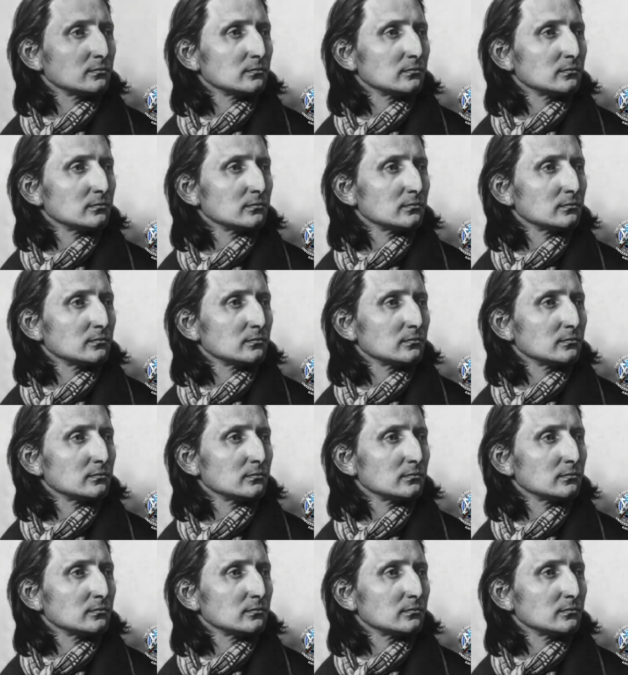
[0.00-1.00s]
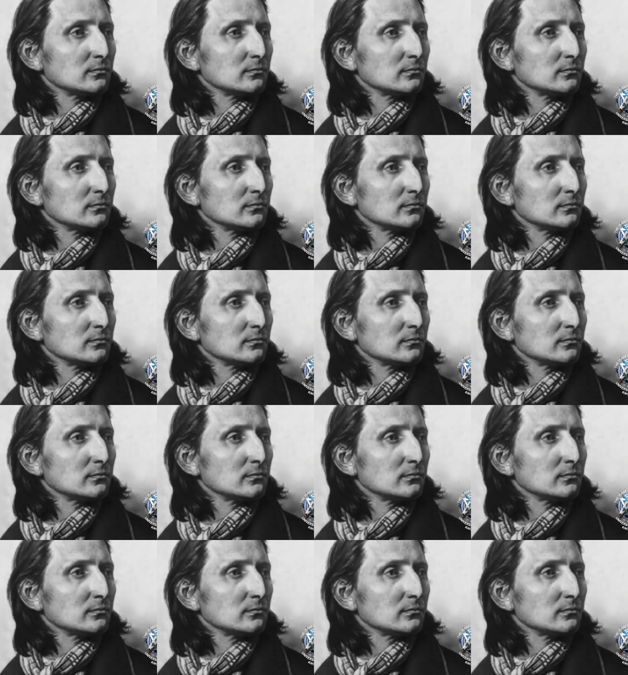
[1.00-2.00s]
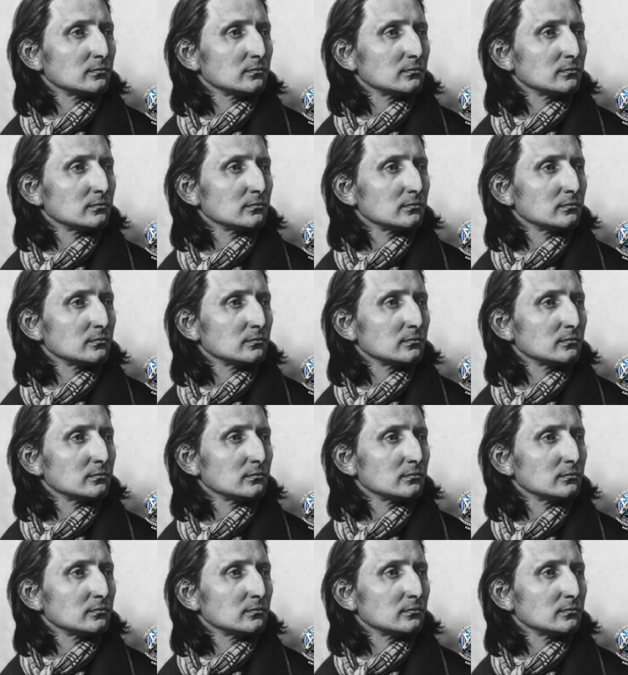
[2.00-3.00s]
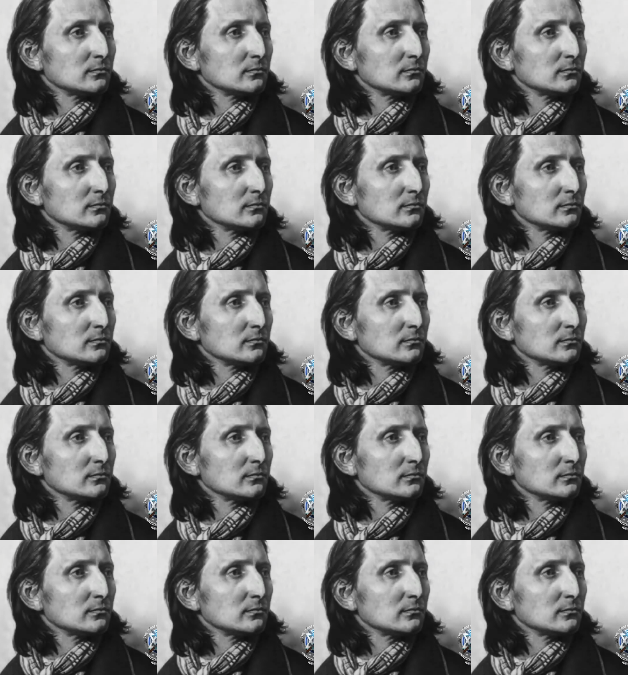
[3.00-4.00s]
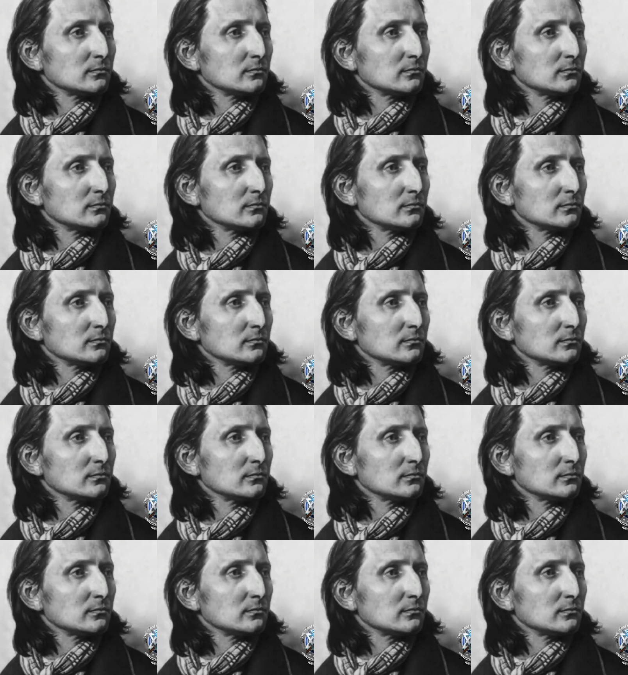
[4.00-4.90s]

(silence)